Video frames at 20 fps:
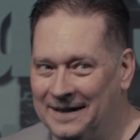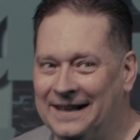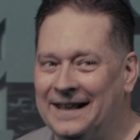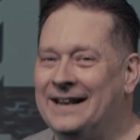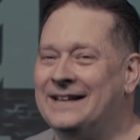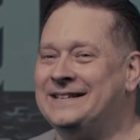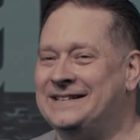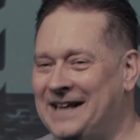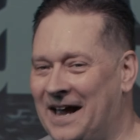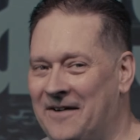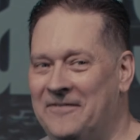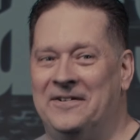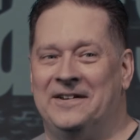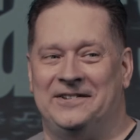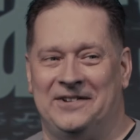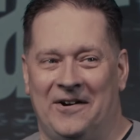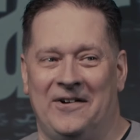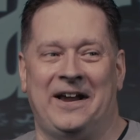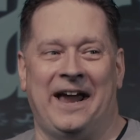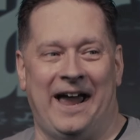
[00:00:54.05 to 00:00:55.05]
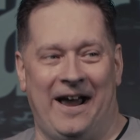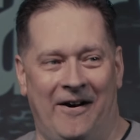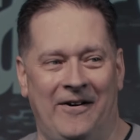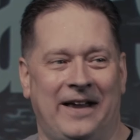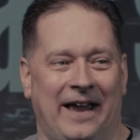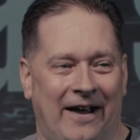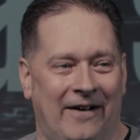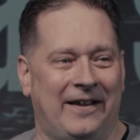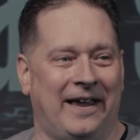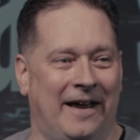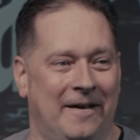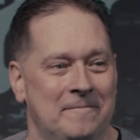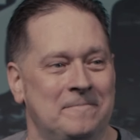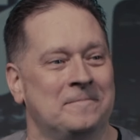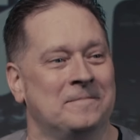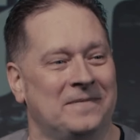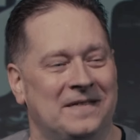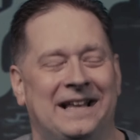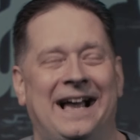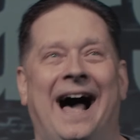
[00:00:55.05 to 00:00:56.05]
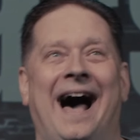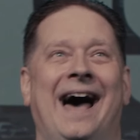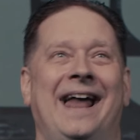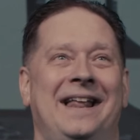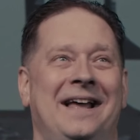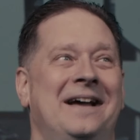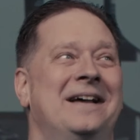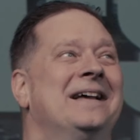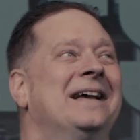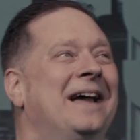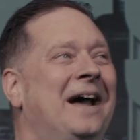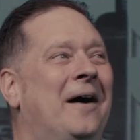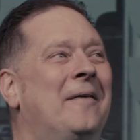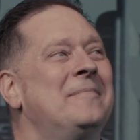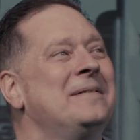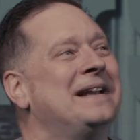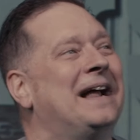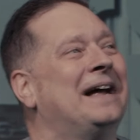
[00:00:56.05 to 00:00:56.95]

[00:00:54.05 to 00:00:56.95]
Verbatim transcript: a little selfish. Okay. God, help me